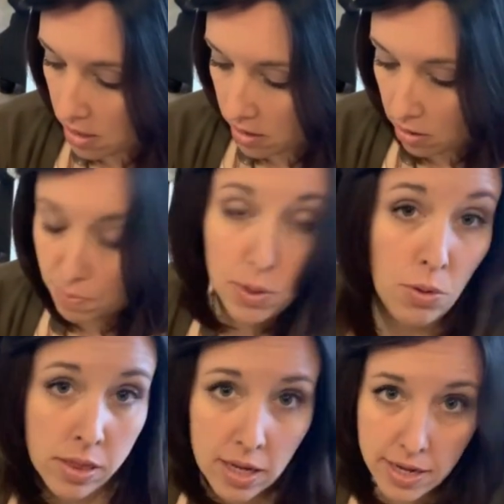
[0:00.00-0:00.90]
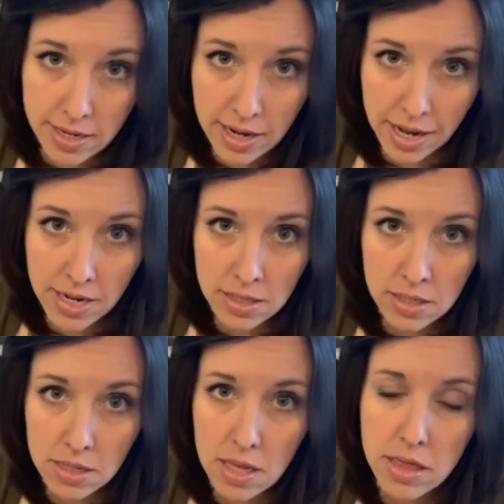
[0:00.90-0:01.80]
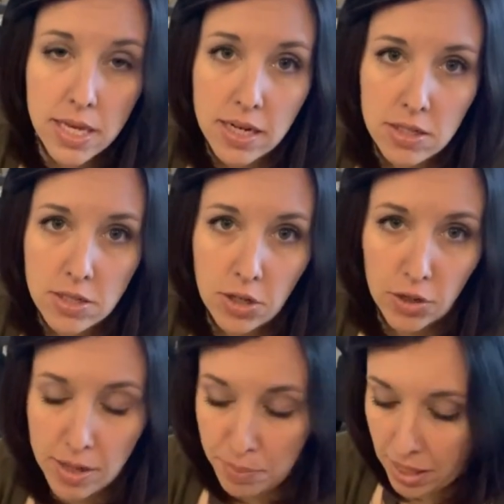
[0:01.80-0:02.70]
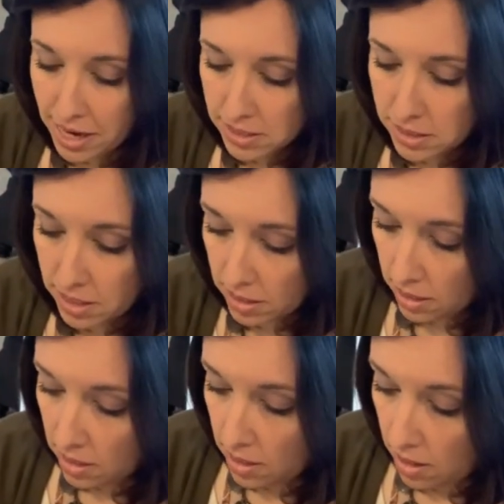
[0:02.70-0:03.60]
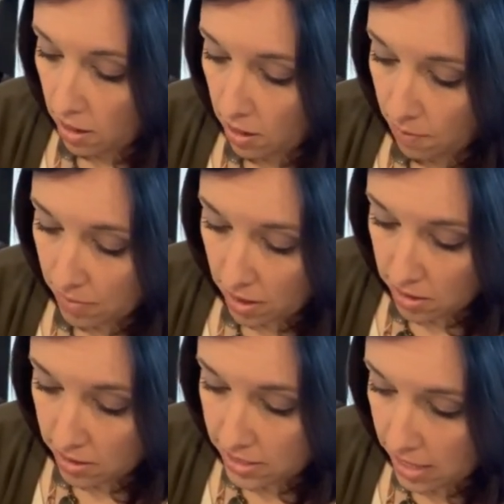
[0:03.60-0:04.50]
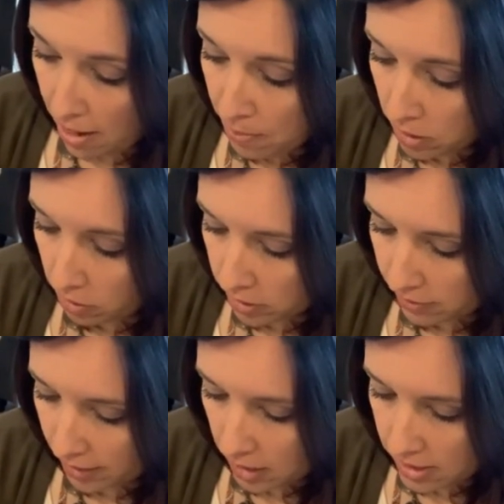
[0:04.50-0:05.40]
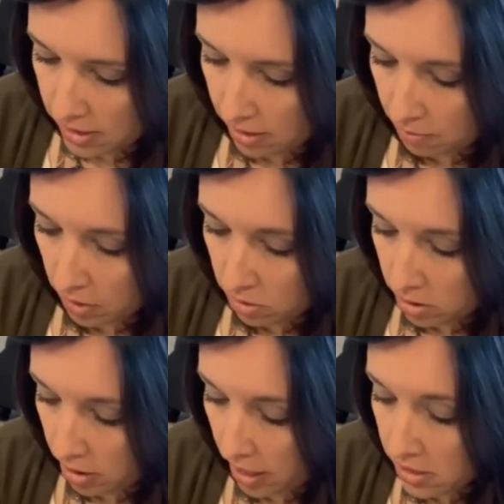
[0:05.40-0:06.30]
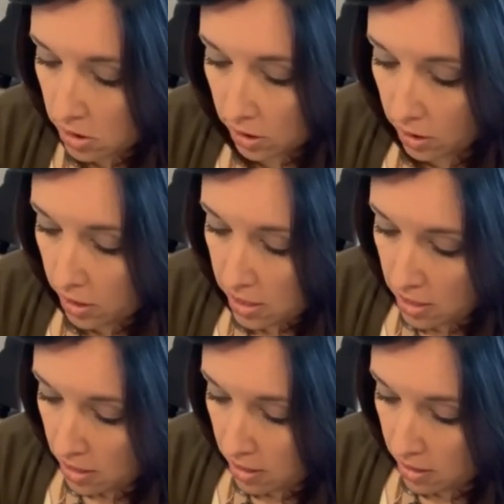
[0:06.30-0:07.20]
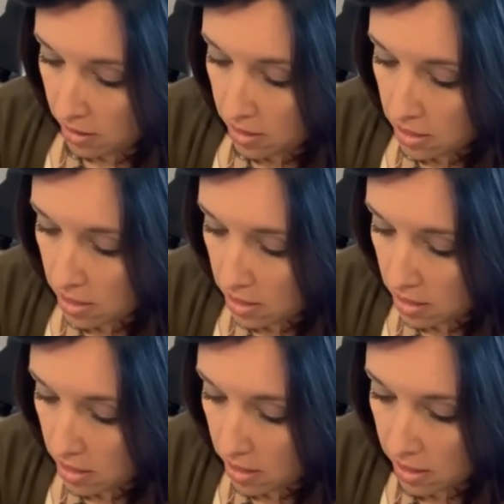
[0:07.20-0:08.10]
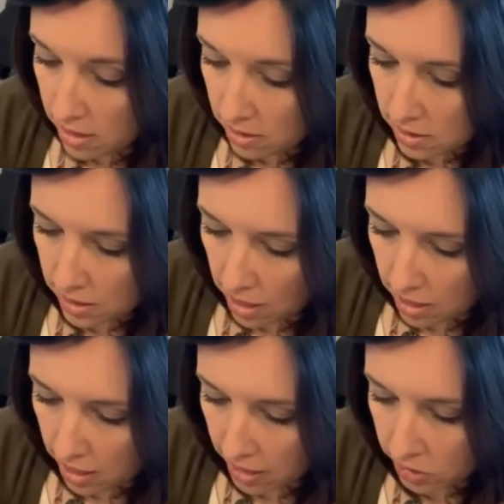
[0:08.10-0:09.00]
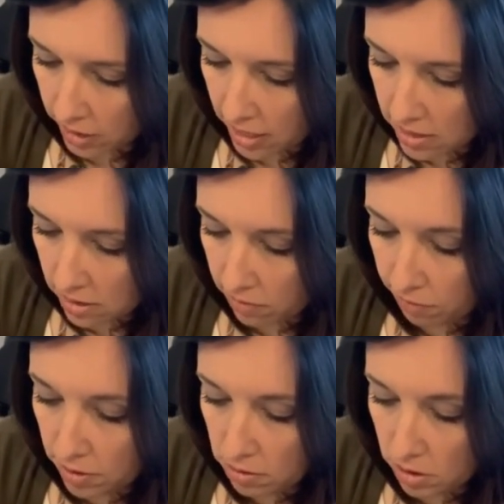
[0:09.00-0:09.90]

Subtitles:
they're both a nice, thick, sturdy plastic. The depth looks very similar, so that's good. The inside actually has a few